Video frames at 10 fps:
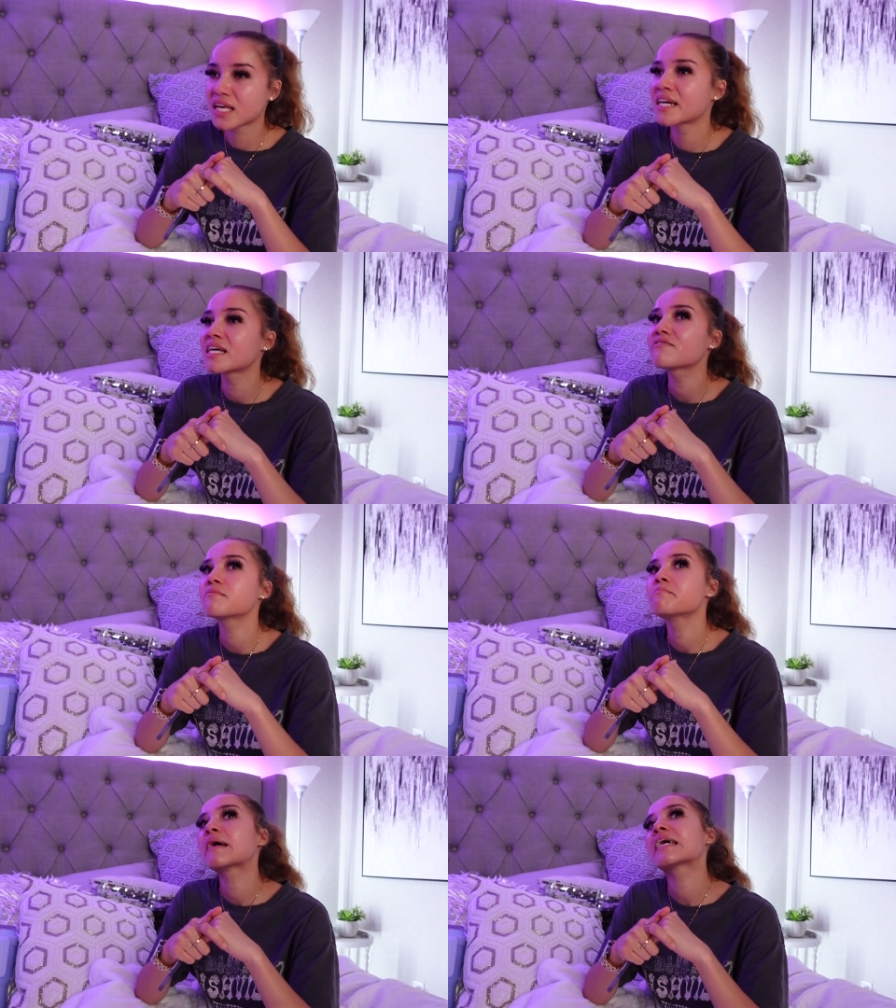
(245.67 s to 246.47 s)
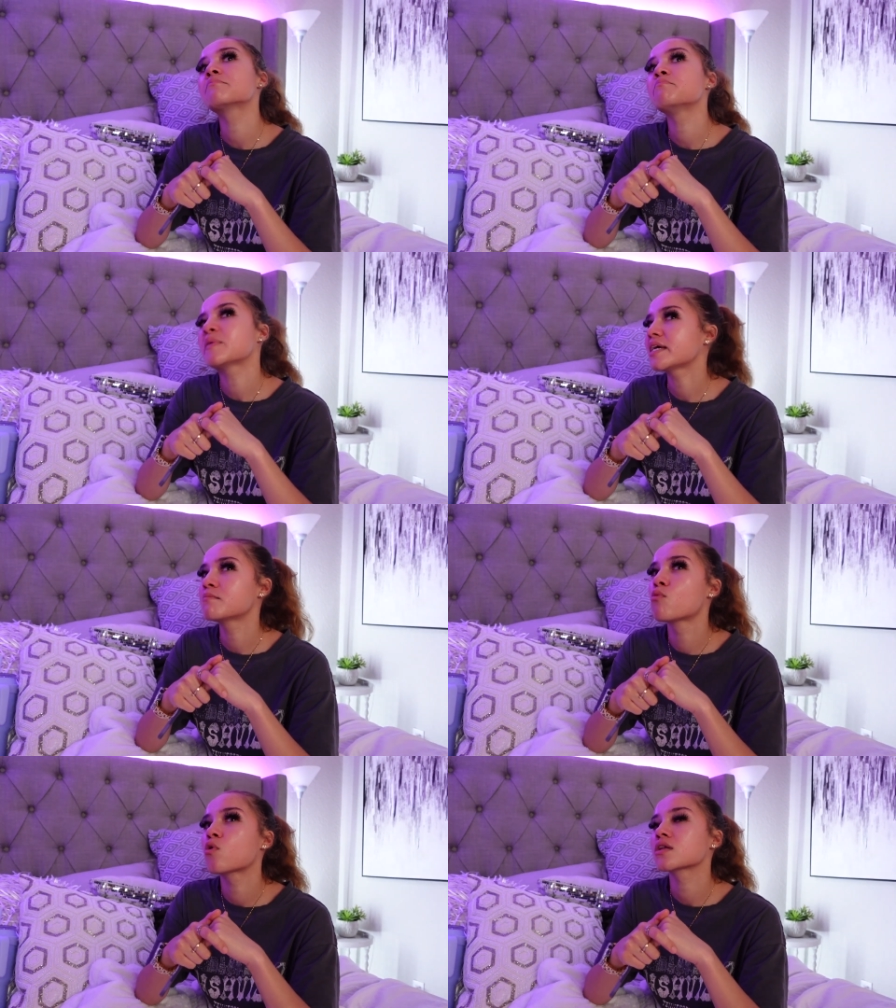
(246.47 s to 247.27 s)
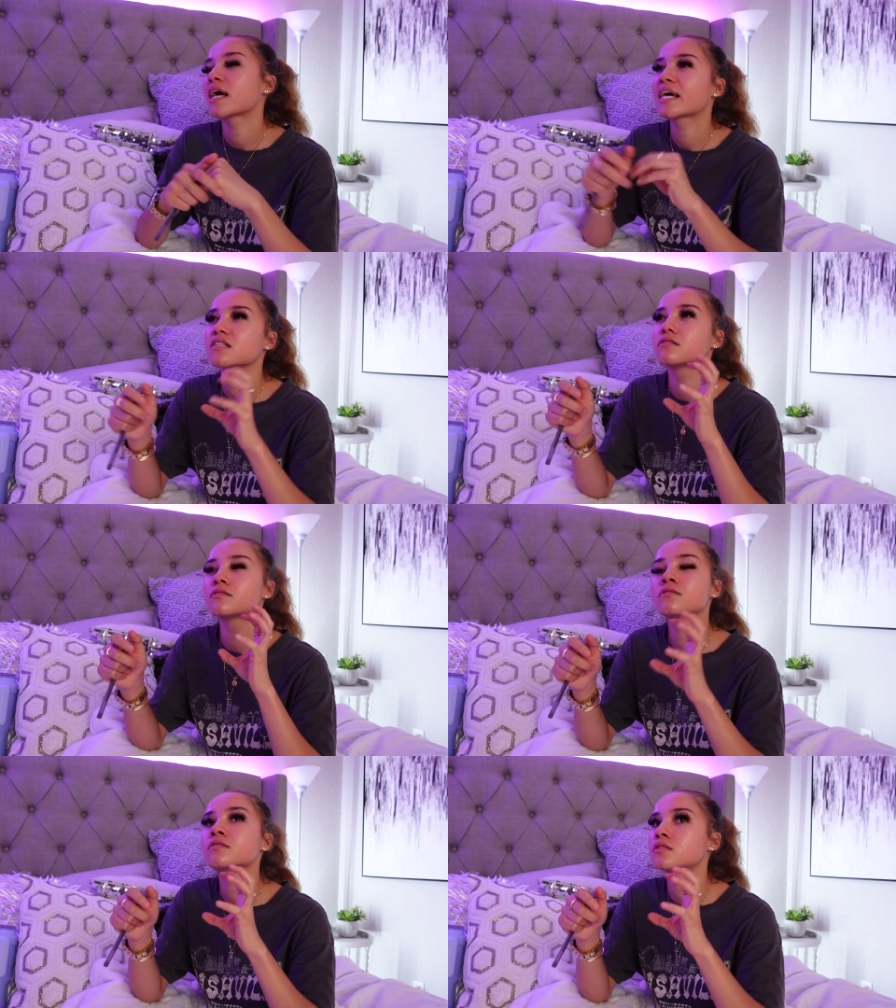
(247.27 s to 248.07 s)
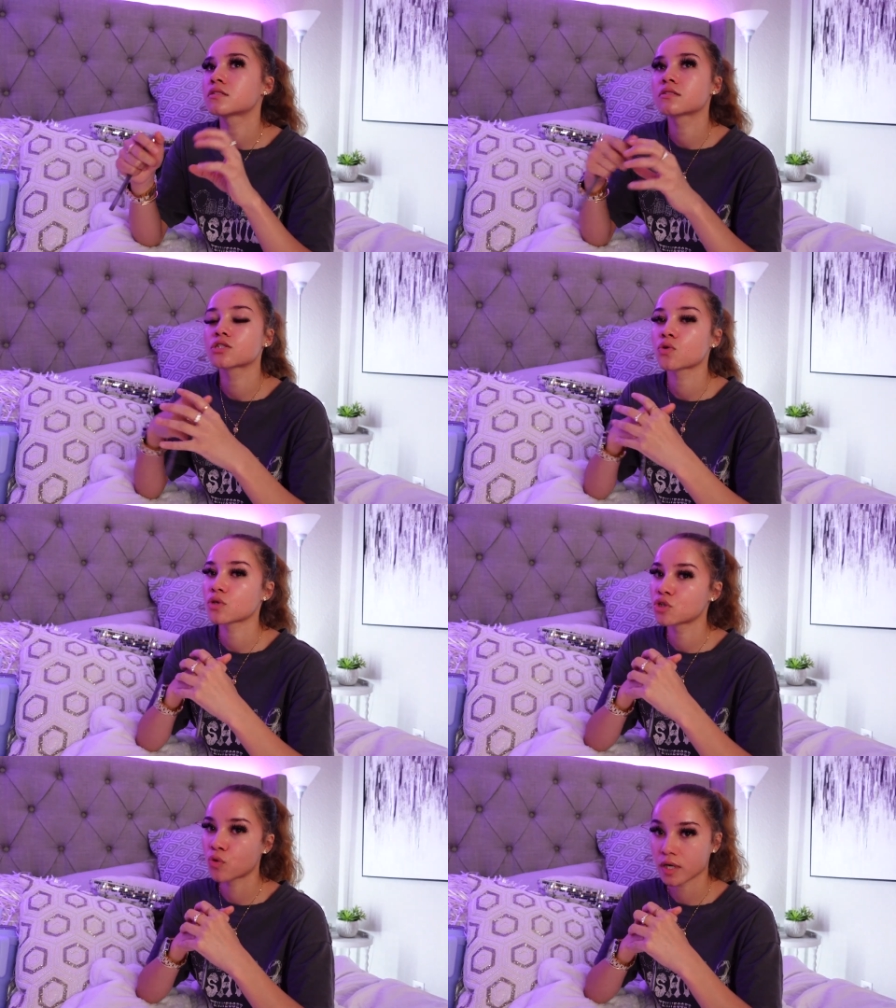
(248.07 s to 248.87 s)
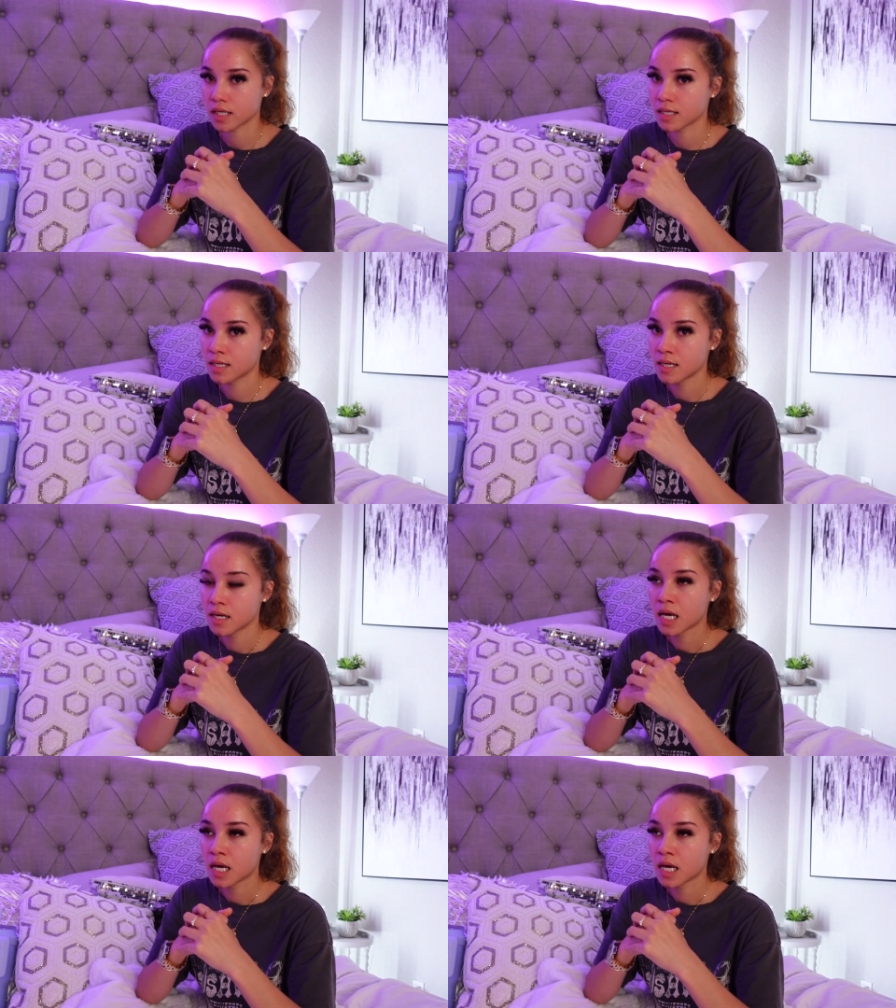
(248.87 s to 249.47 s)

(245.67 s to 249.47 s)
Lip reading: And it even made me more like, oh, towards Jordan.